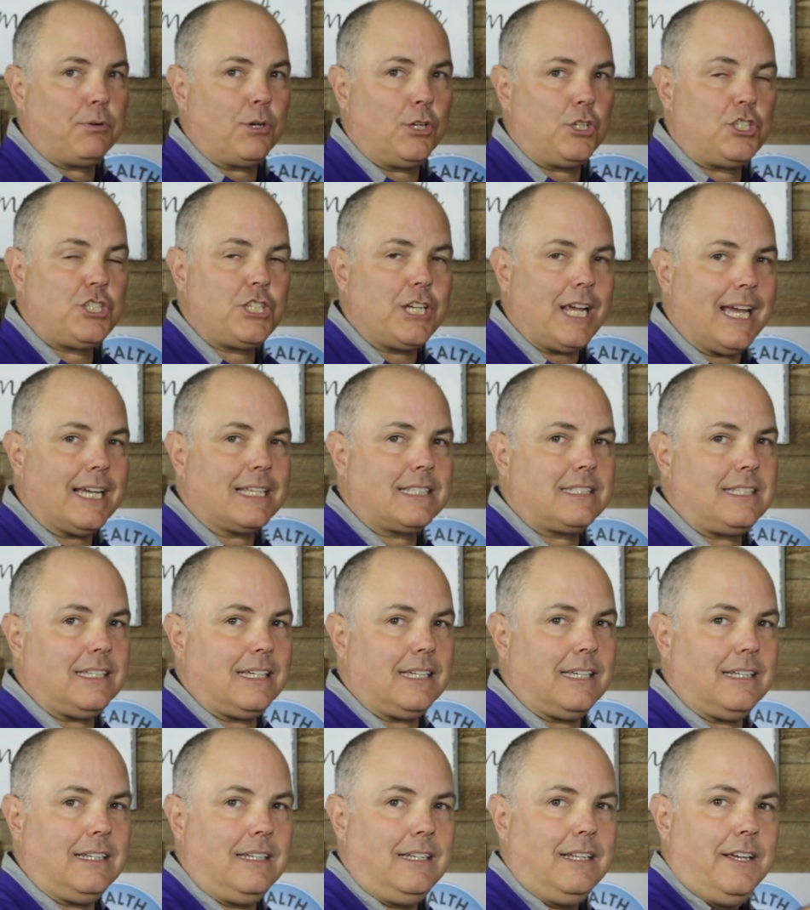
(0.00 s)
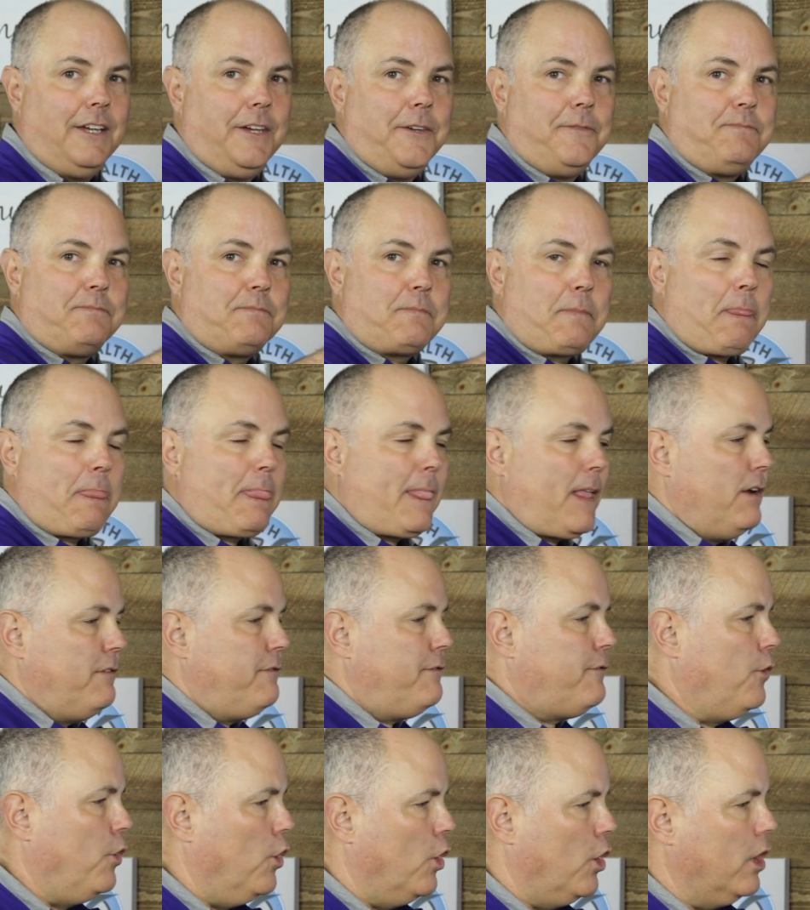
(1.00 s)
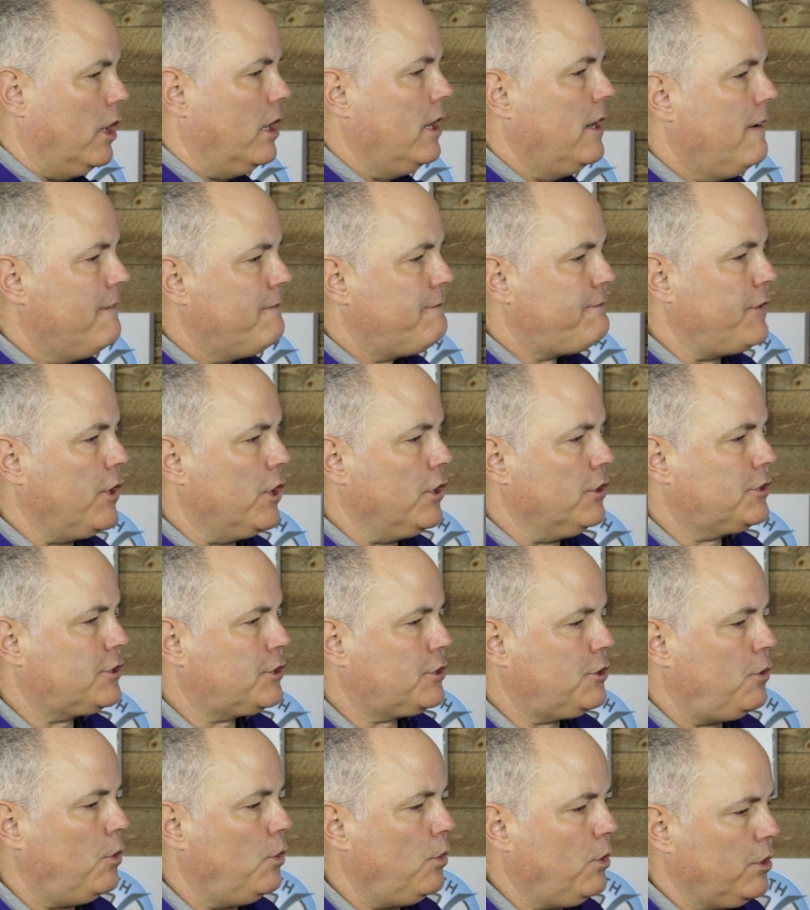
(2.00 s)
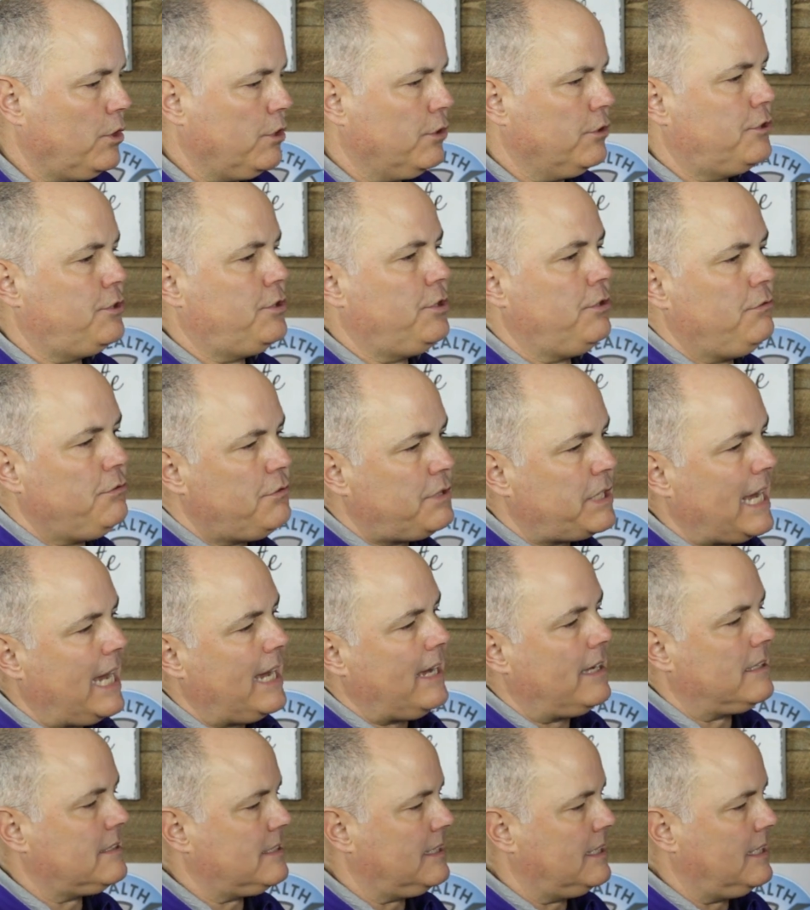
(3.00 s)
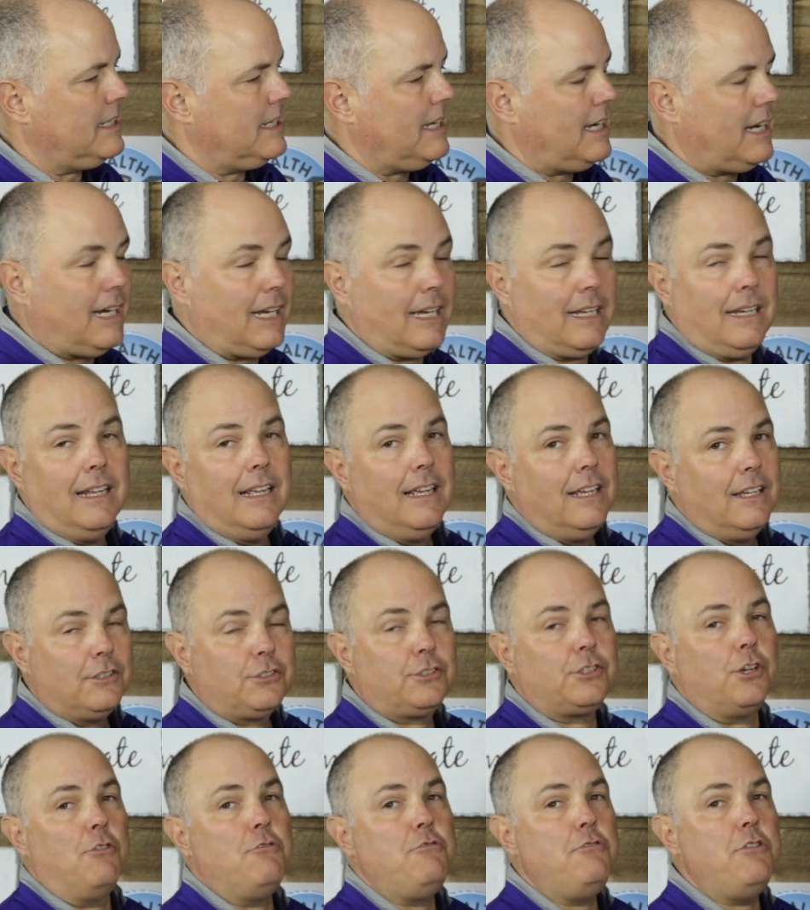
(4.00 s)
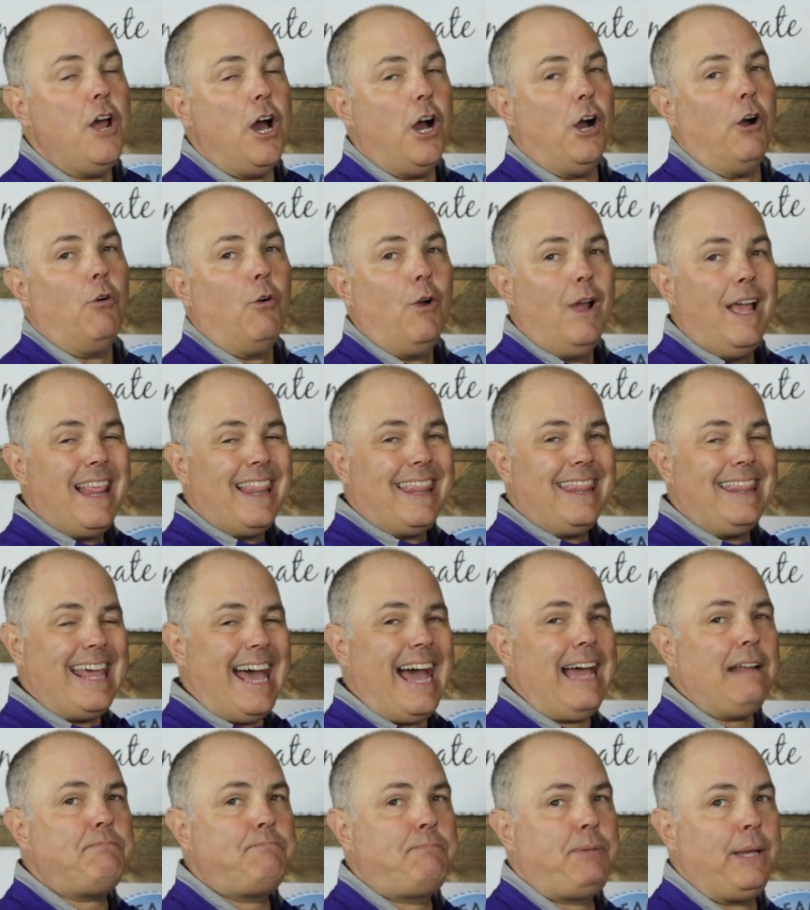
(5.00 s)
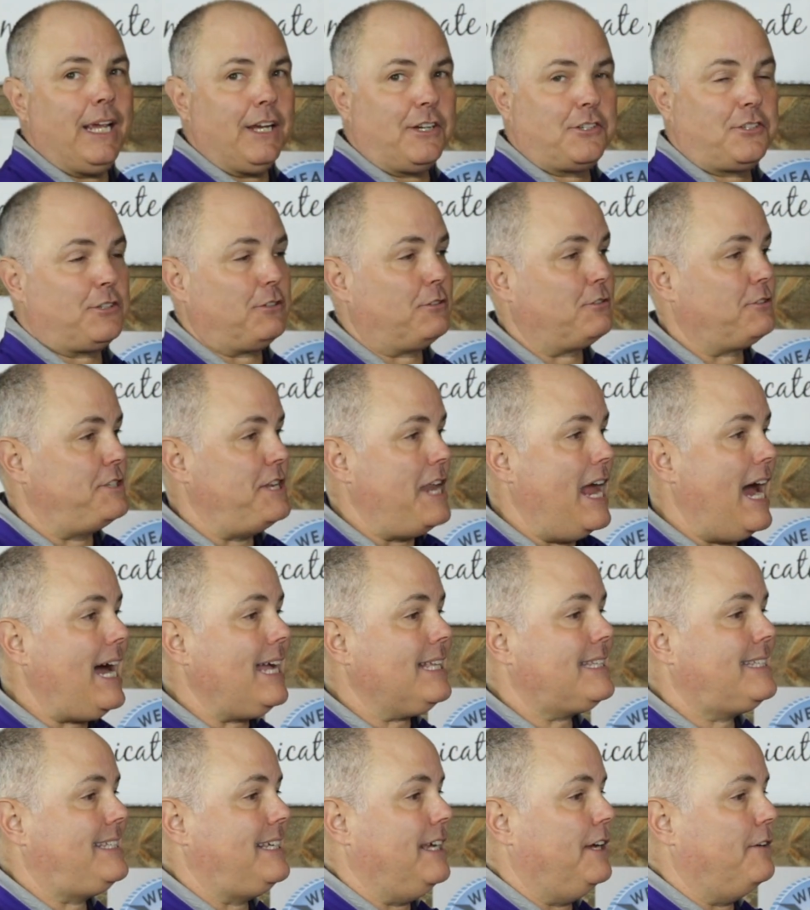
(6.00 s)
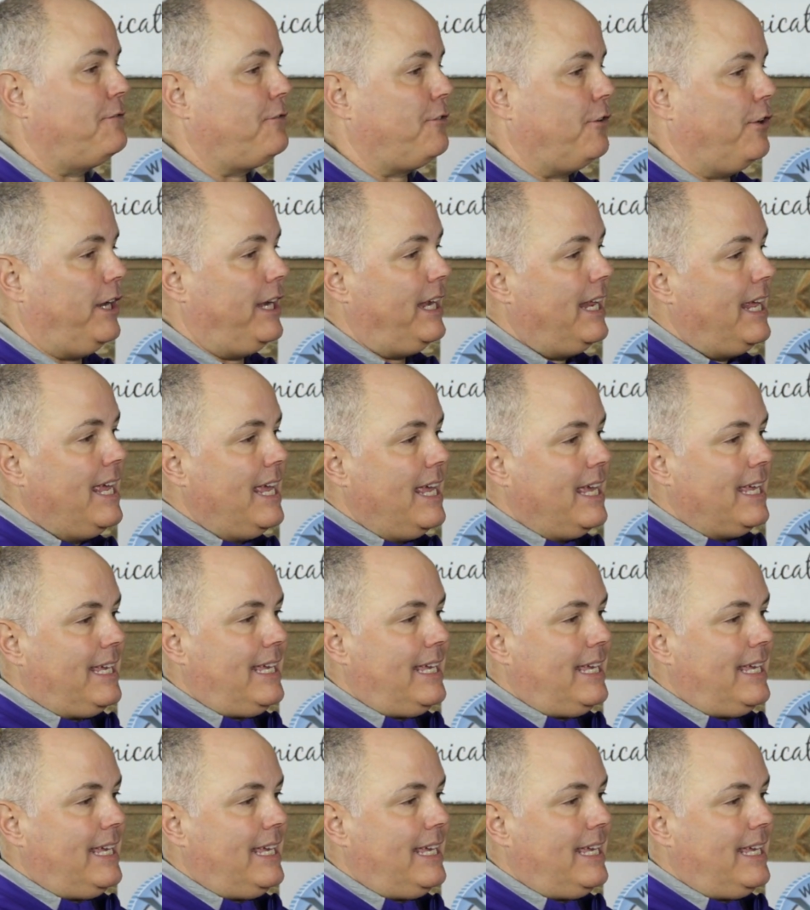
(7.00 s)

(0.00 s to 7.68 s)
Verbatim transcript: projected for first quarter 2009. So no, that picture's not different.